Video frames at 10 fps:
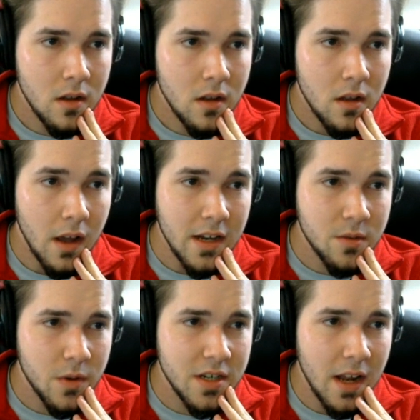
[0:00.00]
And he
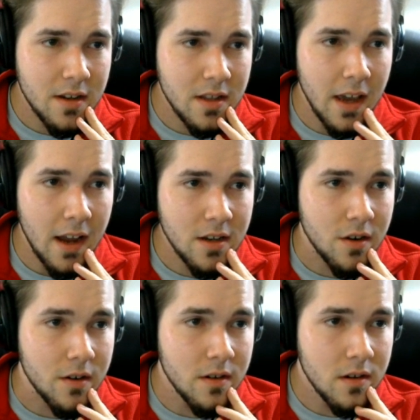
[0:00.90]
switches out to the
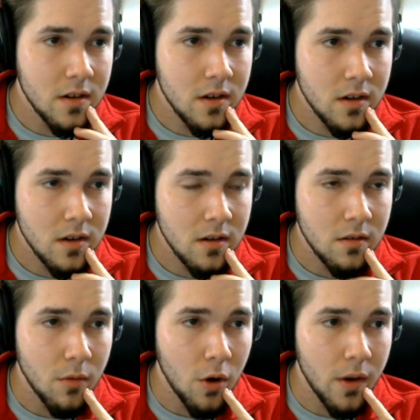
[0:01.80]
Cacturn.
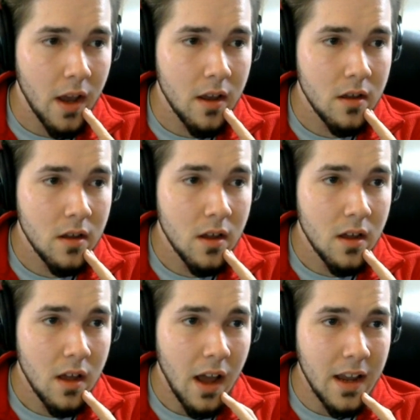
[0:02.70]
Okay.
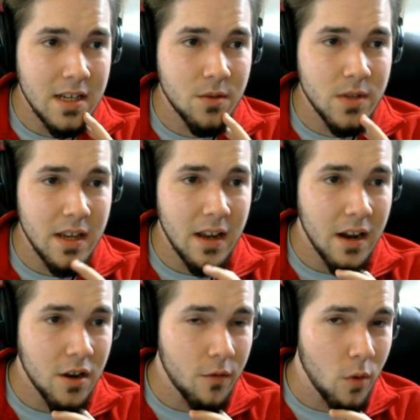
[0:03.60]
I guess he was thinking
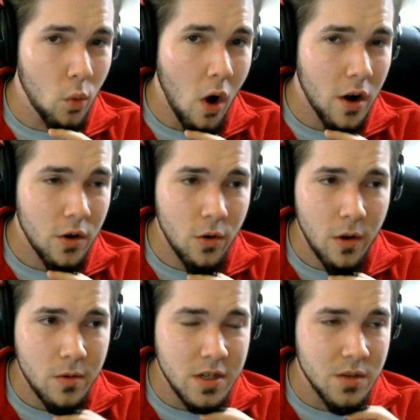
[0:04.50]
I'd go for water, or
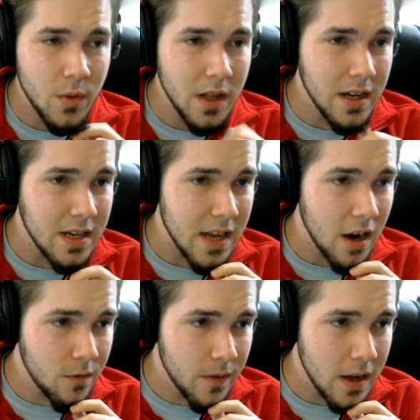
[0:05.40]
he was just willing to
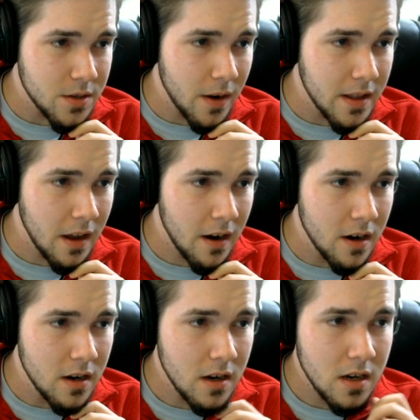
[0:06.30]
sacrifice right there.
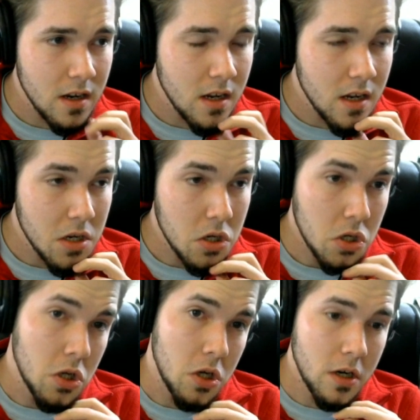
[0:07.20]

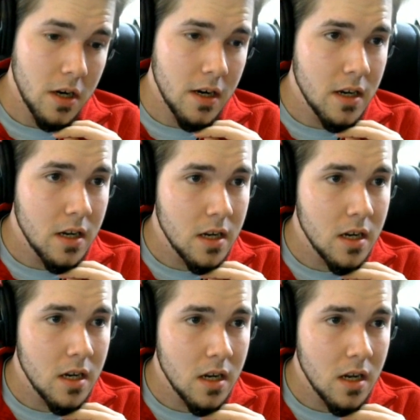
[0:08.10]
Okay.
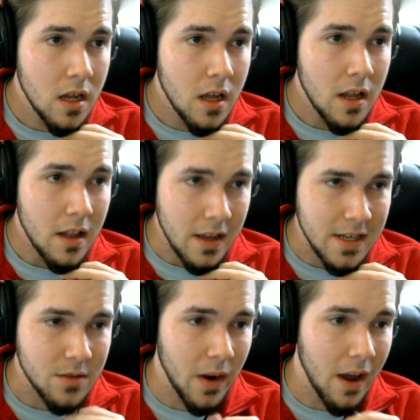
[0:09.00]
This
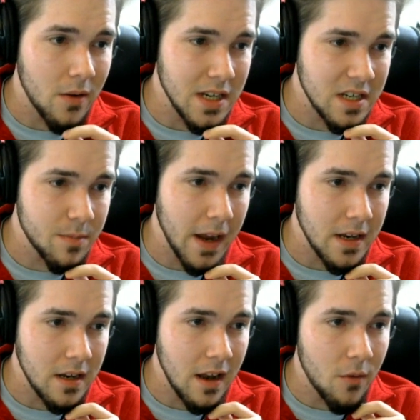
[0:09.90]
is what I was
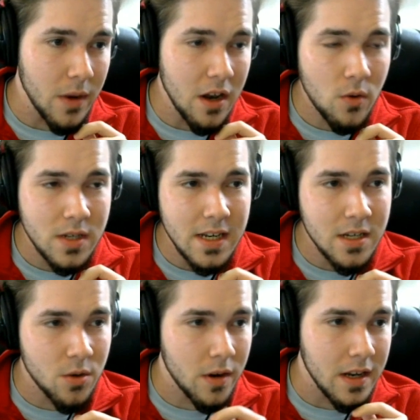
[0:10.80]
expecting. Now, we know
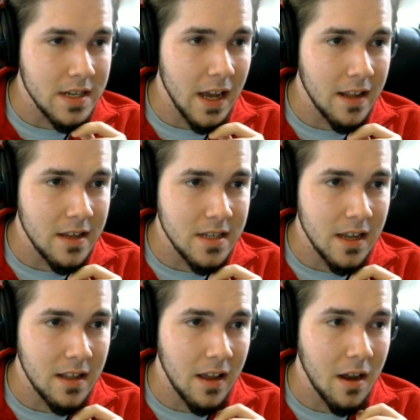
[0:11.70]
Caesar can tank this
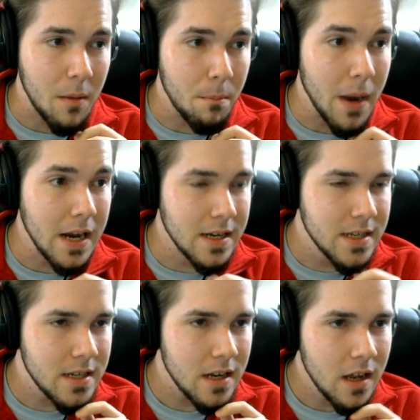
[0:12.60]
thing like a
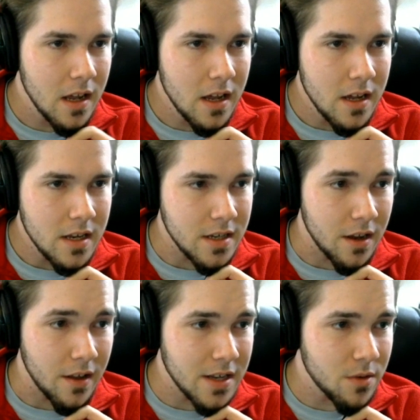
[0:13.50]
beast.
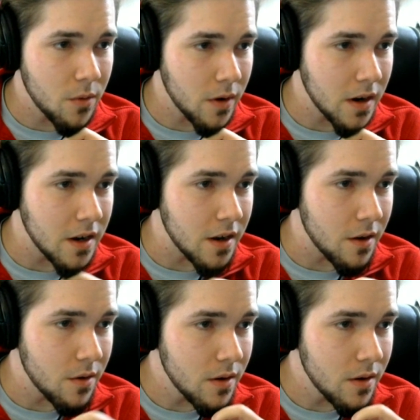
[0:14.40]
So that's what we're going to do.